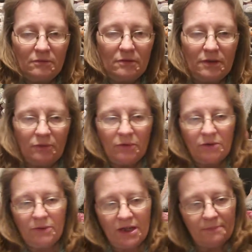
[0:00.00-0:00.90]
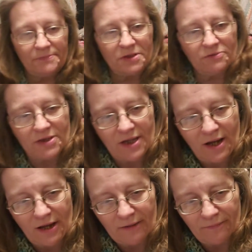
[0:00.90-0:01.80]
All right, what are we up to
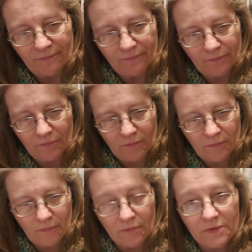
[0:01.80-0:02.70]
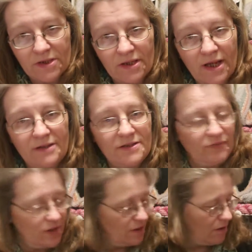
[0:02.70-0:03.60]
today? Today's
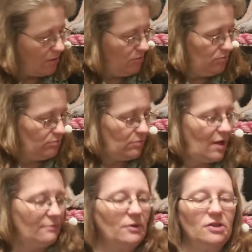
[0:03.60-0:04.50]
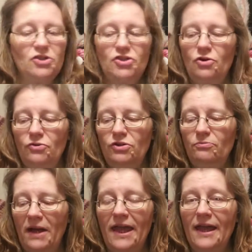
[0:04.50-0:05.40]
video, I'm going to show you
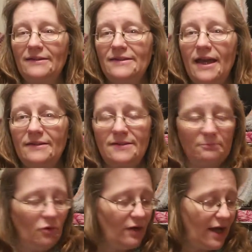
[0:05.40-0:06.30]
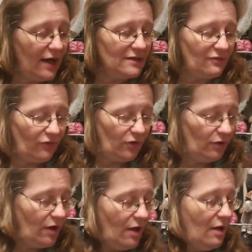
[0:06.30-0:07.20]
my hats, and more hats
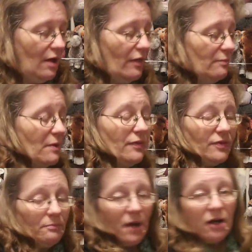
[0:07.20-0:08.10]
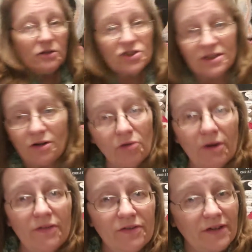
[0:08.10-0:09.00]
for the month of March.
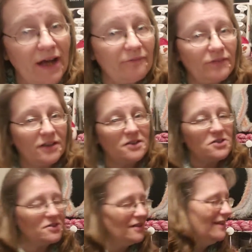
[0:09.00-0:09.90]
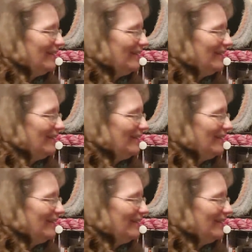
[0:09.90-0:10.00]
No, they're not finished.